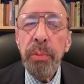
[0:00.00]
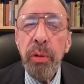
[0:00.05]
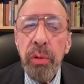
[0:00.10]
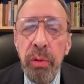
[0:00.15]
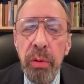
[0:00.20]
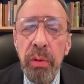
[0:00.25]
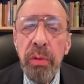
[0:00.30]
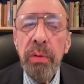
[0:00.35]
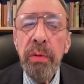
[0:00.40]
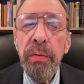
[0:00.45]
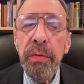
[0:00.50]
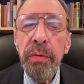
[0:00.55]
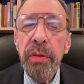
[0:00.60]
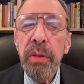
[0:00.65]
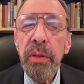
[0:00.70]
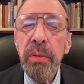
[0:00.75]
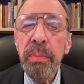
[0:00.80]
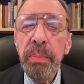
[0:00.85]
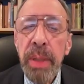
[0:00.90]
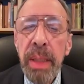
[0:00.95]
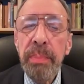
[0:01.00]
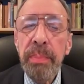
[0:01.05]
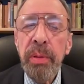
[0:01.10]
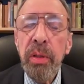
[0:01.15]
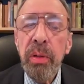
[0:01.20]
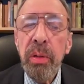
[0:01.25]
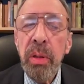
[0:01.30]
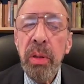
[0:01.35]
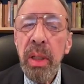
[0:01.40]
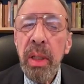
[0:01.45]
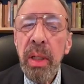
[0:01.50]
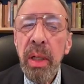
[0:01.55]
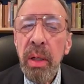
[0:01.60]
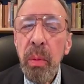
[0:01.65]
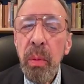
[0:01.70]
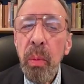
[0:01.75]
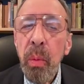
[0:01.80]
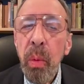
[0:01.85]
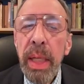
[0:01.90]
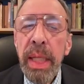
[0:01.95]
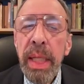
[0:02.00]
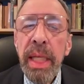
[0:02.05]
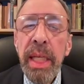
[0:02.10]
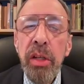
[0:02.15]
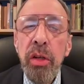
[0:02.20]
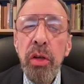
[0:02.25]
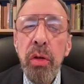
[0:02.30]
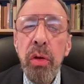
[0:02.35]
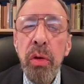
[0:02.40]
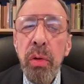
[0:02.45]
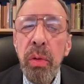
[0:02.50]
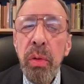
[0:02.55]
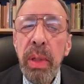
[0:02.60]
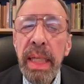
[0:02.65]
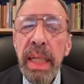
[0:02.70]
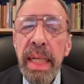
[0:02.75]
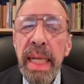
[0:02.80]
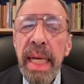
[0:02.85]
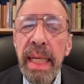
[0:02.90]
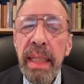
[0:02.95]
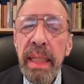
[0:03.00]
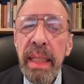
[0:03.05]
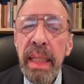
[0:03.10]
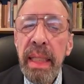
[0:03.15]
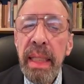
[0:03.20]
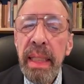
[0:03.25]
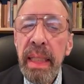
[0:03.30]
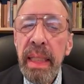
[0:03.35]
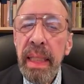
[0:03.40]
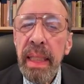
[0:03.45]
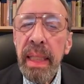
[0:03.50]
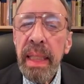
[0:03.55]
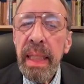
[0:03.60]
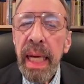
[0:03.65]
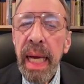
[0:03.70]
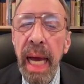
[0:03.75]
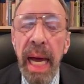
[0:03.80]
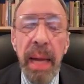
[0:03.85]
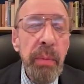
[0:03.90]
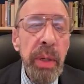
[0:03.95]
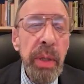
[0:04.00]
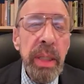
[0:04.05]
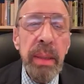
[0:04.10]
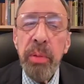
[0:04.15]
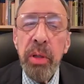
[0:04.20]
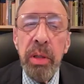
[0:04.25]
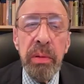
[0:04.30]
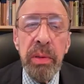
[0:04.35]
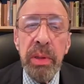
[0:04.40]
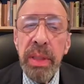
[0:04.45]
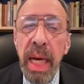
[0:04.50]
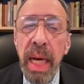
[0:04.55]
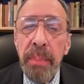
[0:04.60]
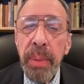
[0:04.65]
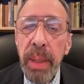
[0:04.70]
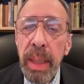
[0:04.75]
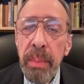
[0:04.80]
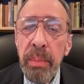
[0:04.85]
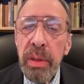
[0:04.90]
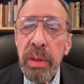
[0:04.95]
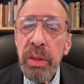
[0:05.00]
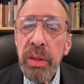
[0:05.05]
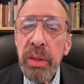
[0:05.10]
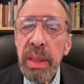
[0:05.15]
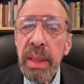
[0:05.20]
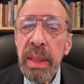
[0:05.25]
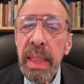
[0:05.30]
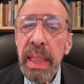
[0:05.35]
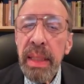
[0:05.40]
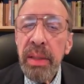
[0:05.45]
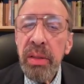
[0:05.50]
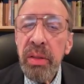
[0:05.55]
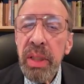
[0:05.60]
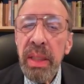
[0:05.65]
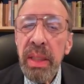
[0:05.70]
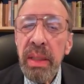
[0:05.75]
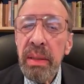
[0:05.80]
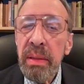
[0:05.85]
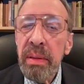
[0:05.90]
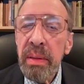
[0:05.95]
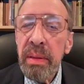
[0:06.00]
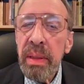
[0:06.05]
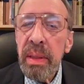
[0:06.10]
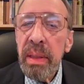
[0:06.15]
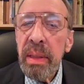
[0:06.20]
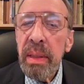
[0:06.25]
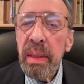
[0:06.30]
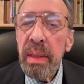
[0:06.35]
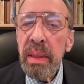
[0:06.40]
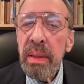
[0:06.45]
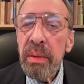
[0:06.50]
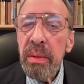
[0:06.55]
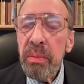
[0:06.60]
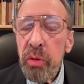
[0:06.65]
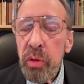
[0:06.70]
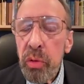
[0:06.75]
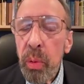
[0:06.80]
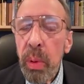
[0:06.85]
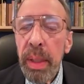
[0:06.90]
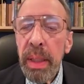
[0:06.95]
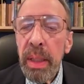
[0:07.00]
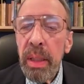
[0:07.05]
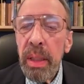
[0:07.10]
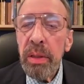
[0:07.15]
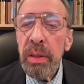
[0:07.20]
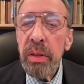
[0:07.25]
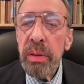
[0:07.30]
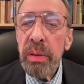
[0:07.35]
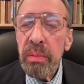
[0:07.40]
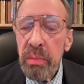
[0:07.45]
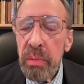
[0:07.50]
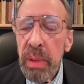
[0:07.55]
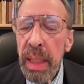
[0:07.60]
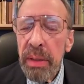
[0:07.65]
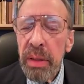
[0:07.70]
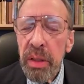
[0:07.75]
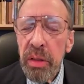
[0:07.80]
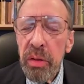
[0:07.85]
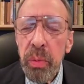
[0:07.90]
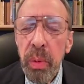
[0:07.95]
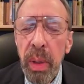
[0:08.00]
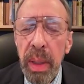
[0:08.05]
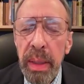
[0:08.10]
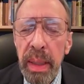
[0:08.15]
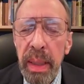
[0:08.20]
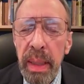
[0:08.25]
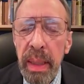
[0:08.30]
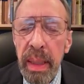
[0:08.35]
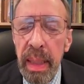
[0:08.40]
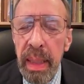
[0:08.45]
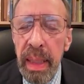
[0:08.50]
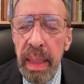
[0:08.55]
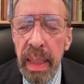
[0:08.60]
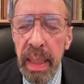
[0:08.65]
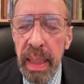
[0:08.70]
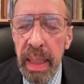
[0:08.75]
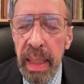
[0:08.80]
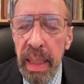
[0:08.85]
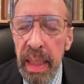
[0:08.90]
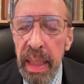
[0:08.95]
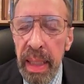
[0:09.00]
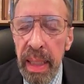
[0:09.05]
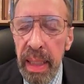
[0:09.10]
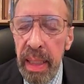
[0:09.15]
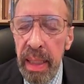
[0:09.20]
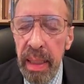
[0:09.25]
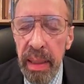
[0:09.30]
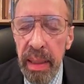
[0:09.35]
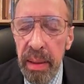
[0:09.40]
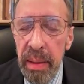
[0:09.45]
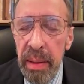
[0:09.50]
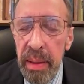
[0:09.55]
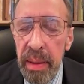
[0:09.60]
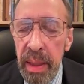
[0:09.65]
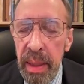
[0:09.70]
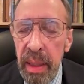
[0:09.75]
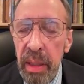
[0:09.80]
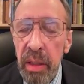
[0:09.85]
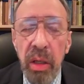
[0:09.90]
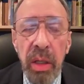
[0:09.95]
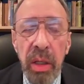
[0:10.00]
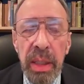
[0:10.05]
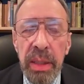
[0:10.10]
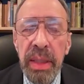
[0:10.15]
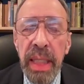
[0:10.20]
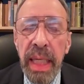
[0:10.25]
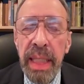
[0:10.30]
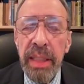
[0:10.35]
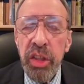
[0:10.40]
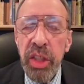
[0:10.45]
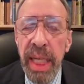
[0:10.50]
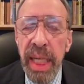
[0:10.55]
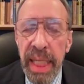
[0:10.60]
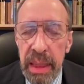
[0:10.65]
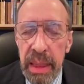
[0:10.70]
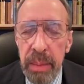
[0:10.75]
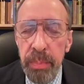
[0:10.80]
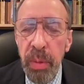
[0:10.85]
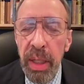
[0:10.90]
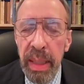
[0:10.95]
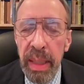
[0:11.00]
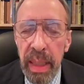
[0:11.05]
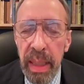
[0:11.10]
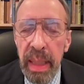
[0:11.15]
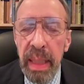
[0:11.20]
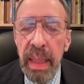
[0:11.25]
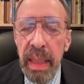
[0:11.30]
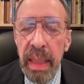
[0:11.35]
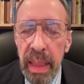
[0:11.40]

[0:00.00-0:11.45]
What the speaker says: prove to people what he knew innately. And when the book was not published in 1820 or 1820, he lost that chance. But